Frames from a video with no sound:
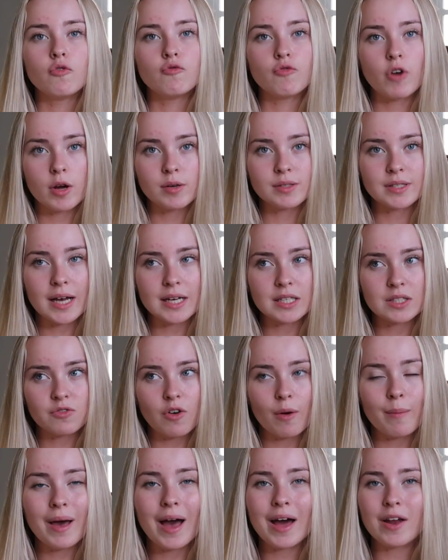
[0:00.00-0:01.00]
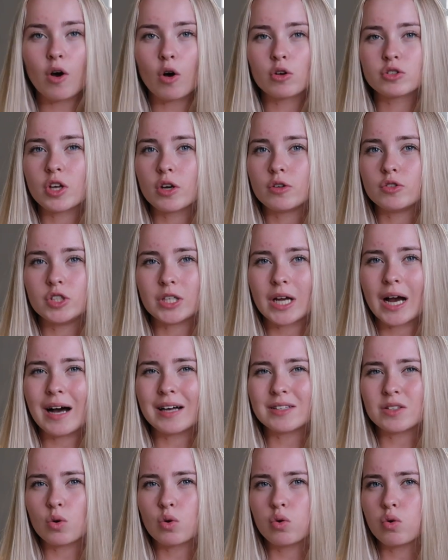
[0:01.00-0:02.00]
rosettes from it and also
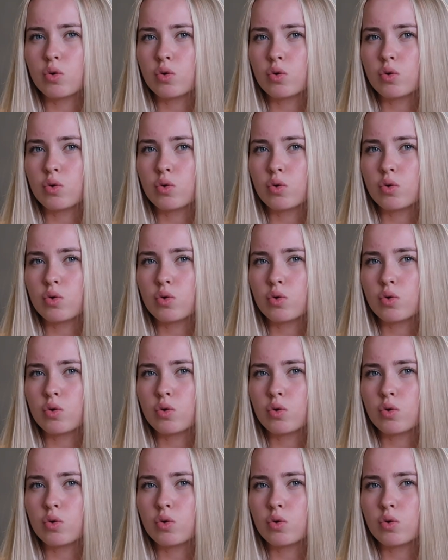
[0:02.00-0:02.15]
jazz.